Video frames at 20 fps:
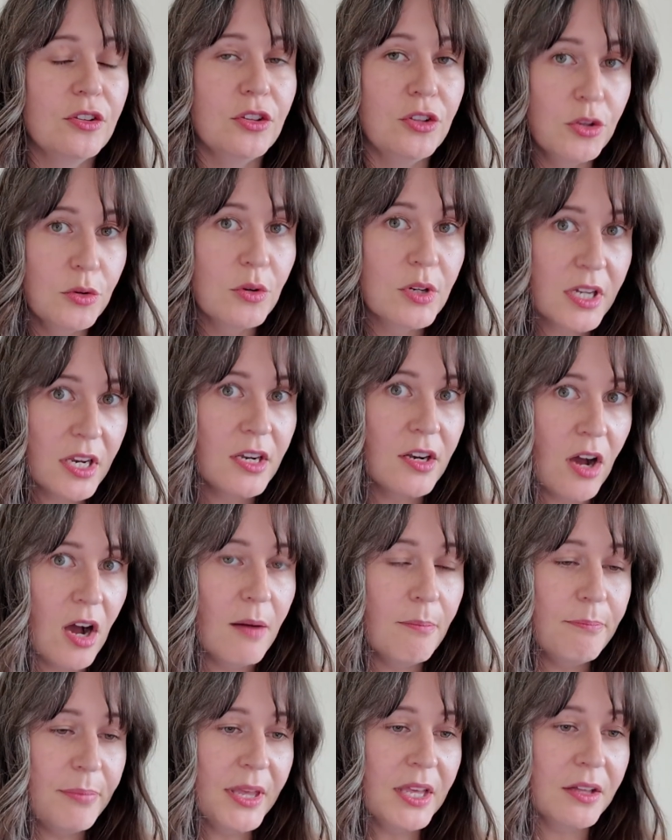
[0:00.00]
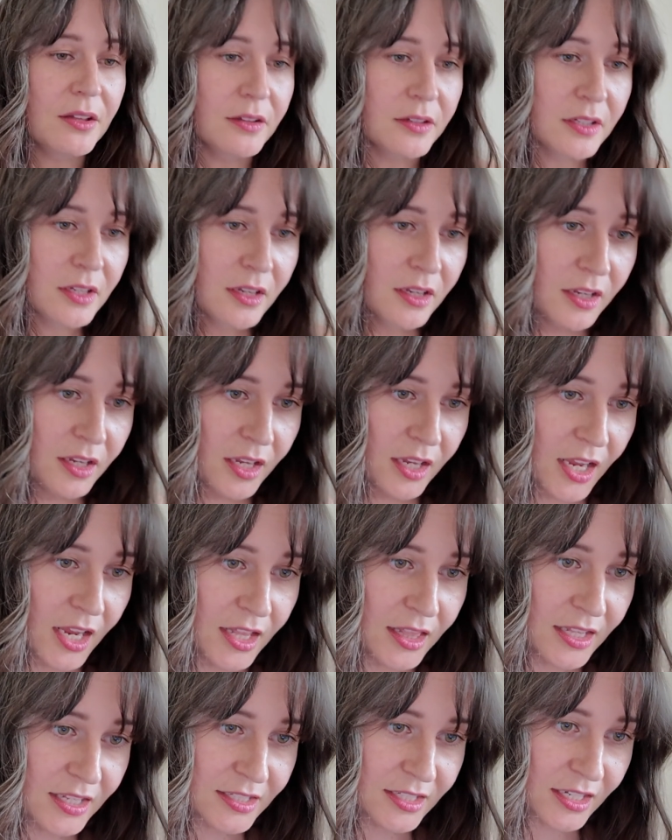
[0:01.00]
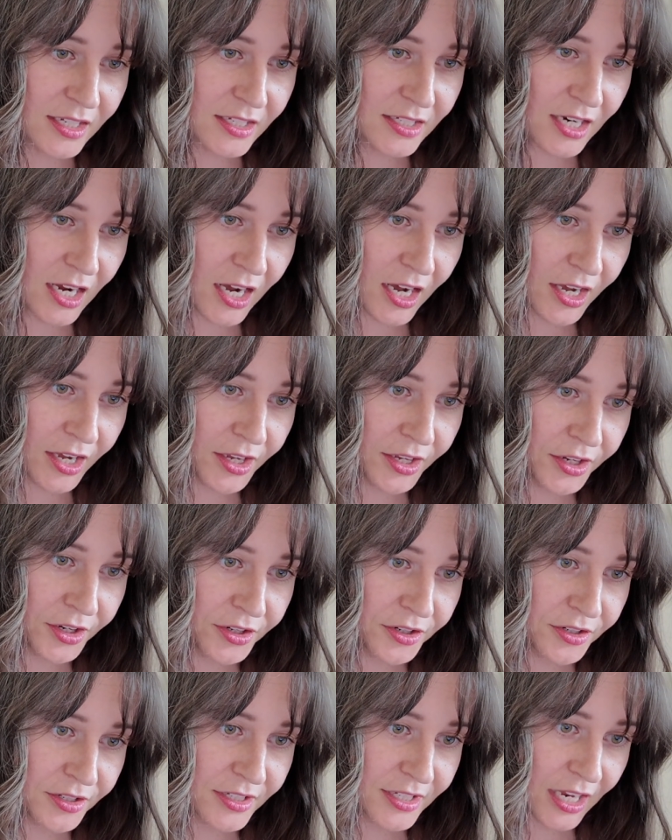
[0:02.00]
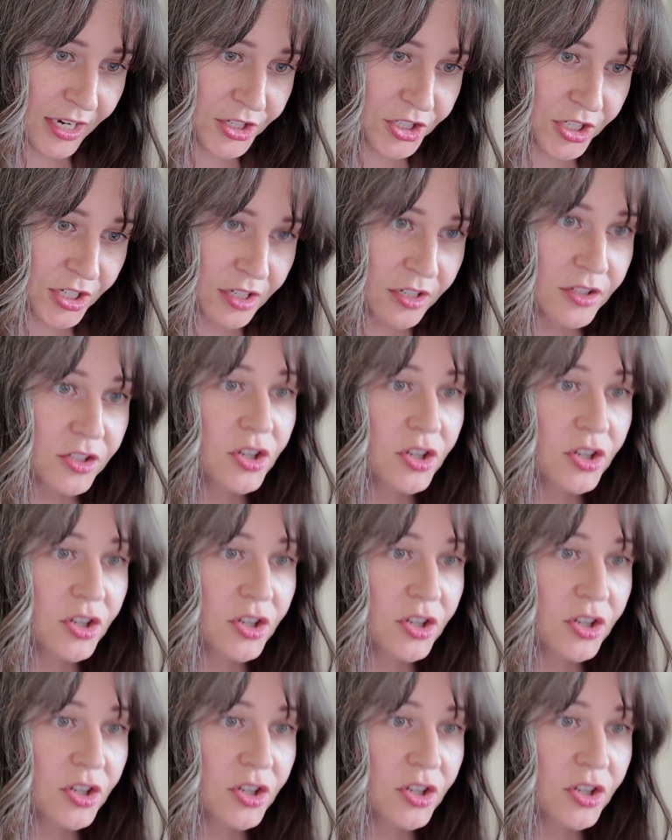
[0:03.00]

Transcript: You cannot build in this entire section.